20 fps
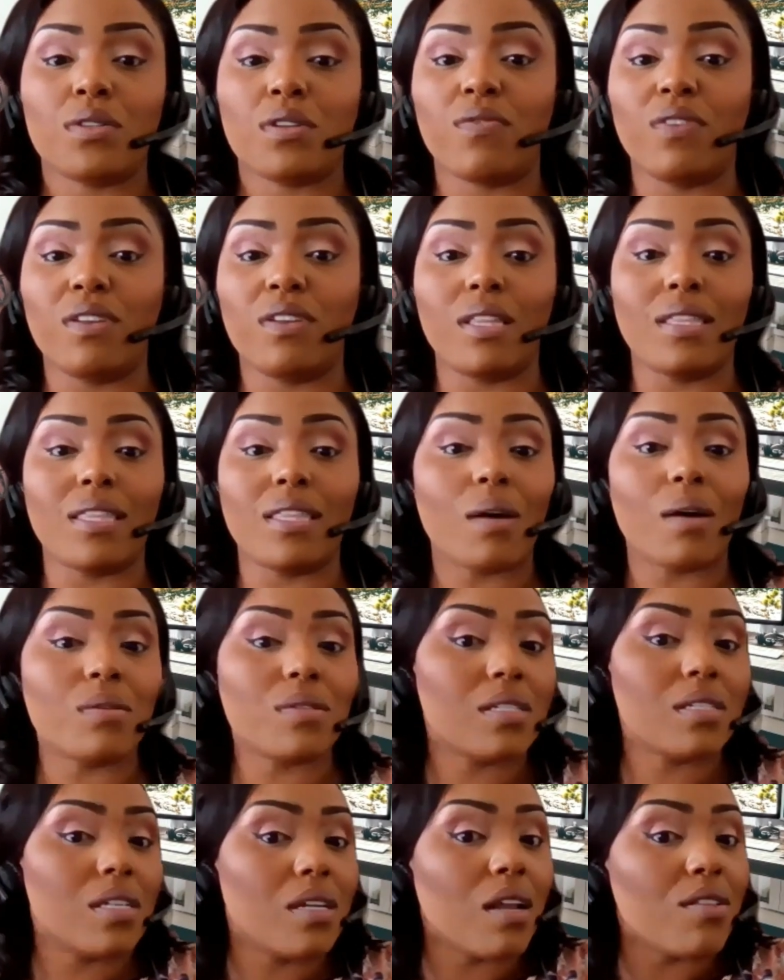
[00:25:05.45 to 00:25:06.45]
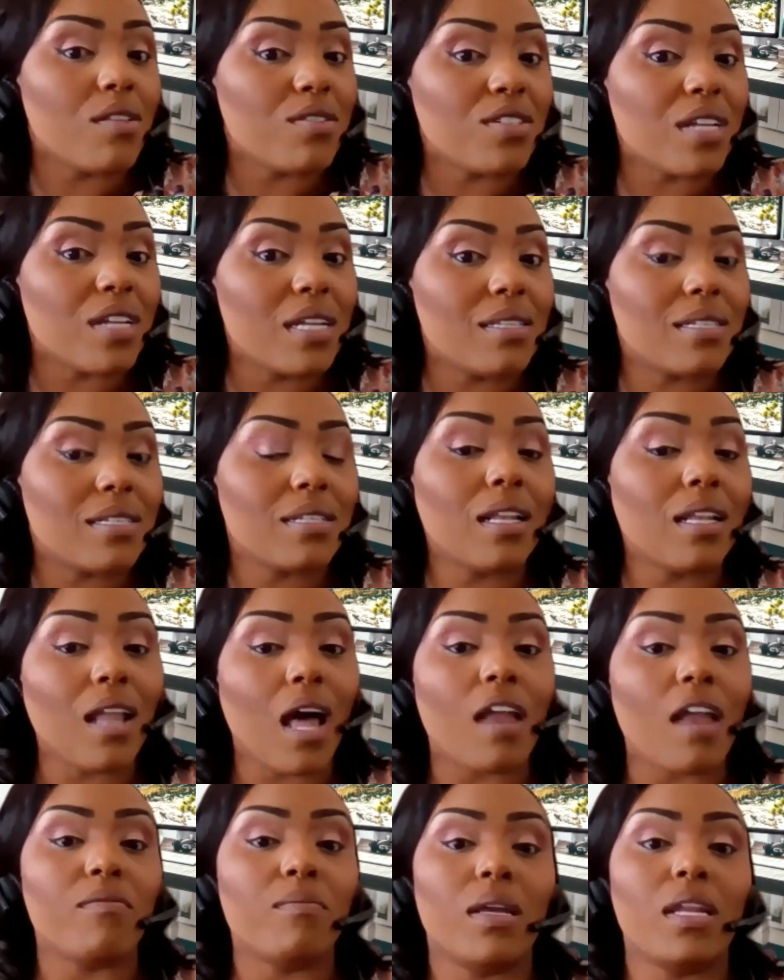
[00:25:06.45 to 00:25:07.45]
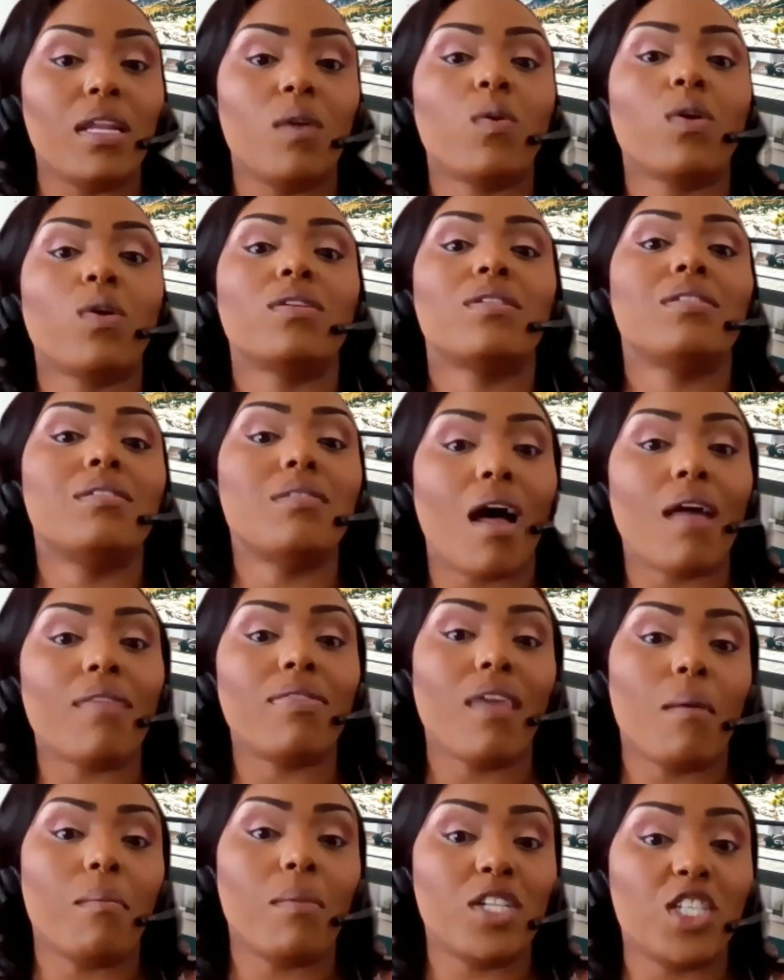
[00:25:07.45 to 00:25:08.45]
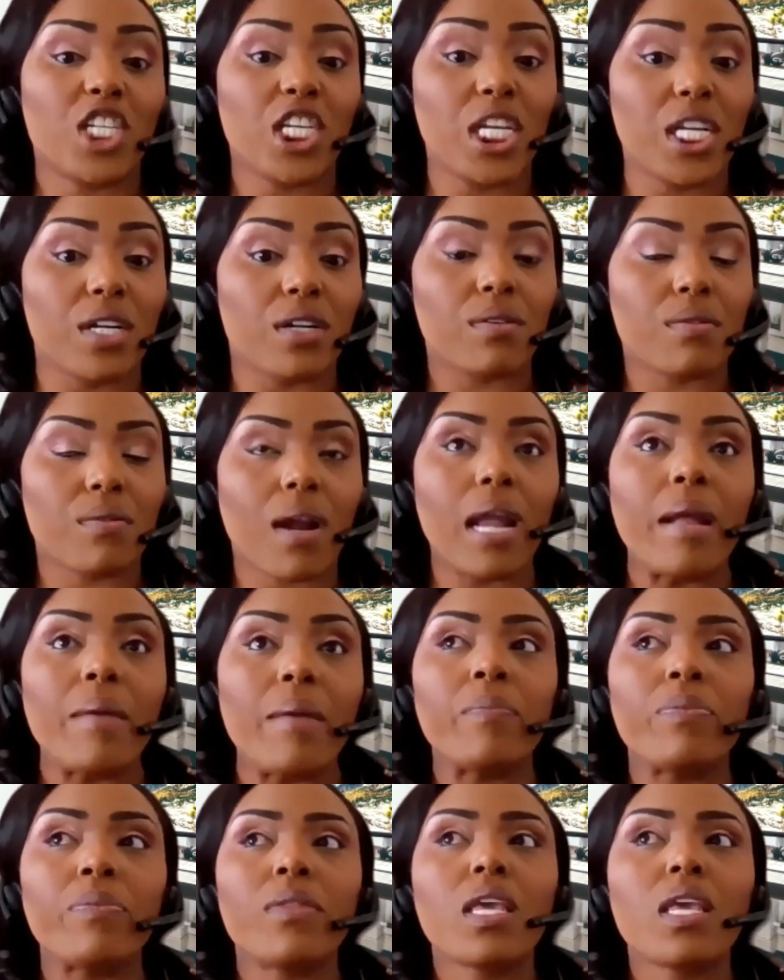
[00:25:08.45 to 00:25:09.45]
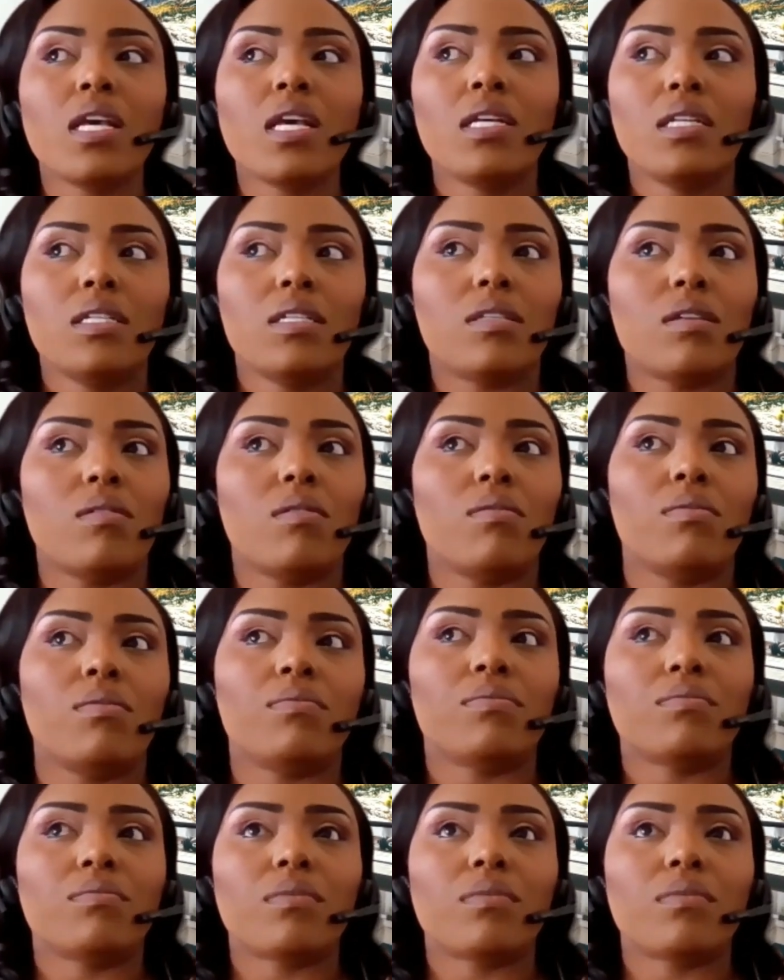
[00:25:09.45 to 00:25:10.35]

So $50,000 in other states is a lot of money where it's not that much here, right? So